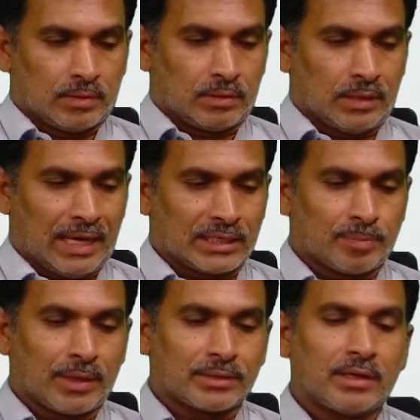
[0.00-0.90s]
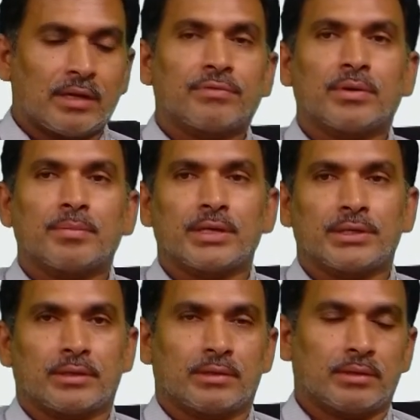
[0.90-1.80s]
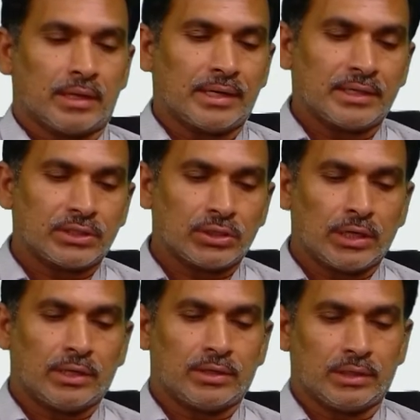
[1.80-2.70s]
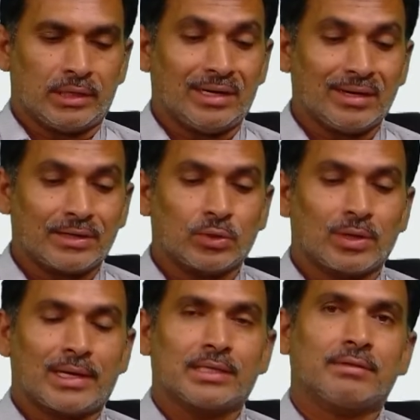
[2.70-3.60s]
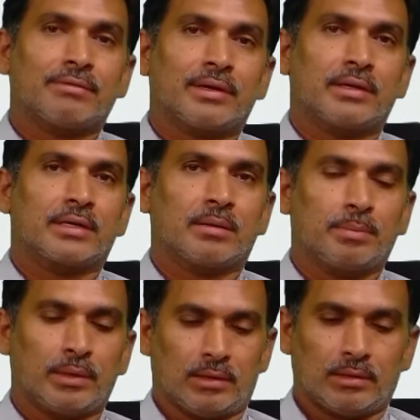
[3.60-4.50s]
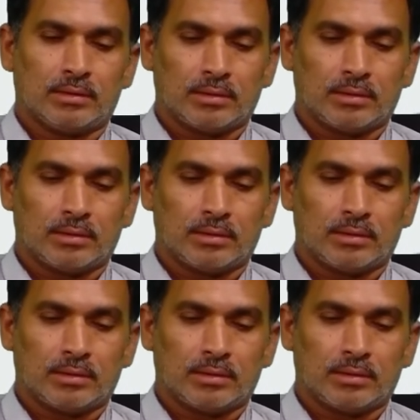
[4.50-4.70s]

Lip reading: the expected information that is needed to classify a tuple